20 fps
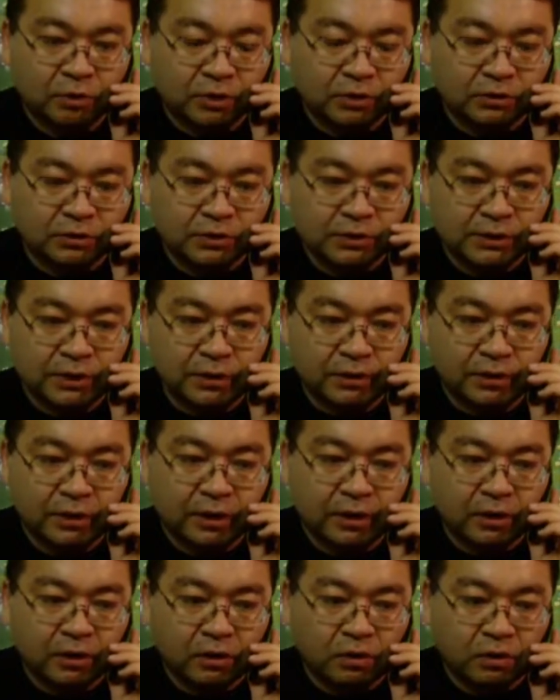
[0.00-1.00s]
I wanted to say
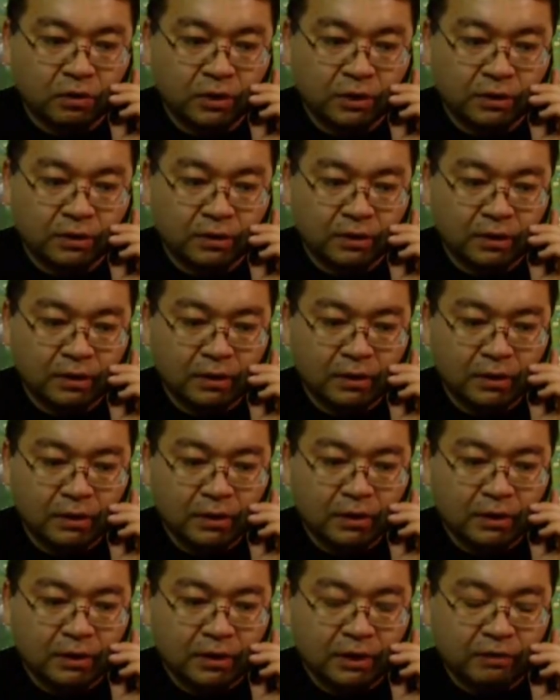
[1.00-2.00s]
thank you
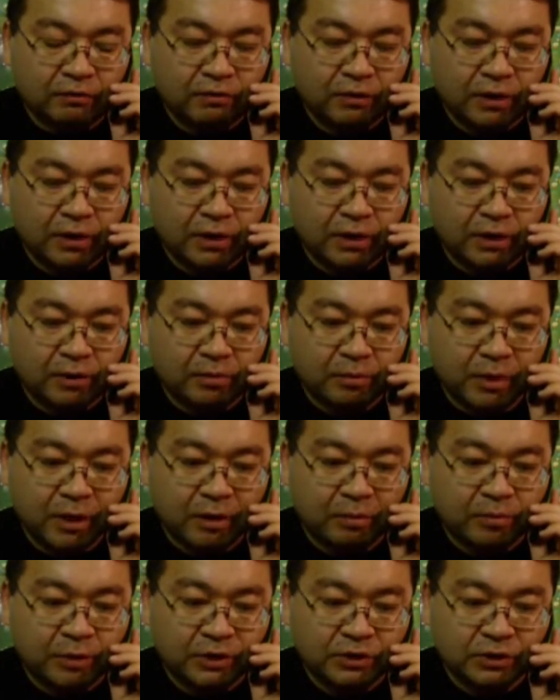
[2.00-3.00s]
and leave a
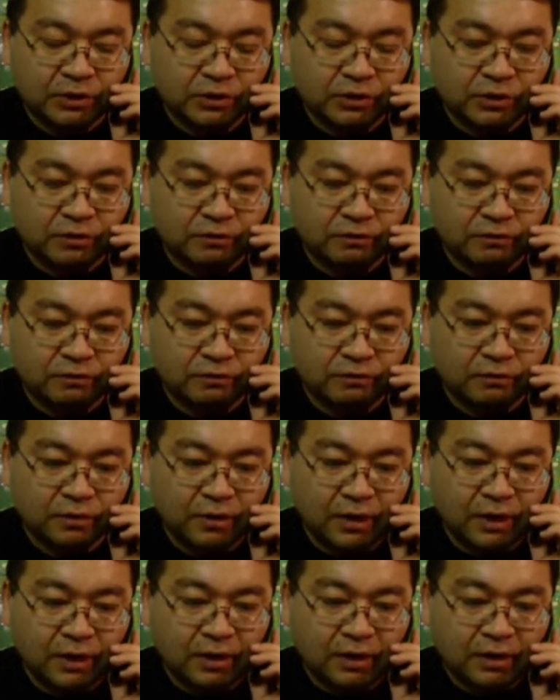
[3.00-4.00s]
message
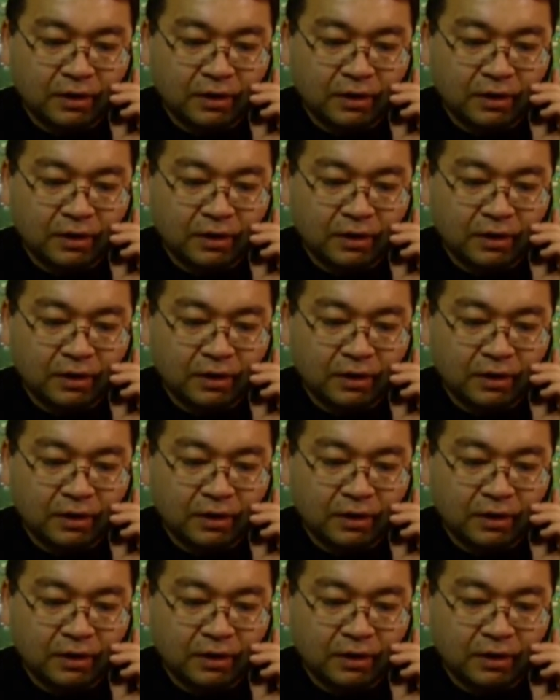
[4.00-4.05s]
of,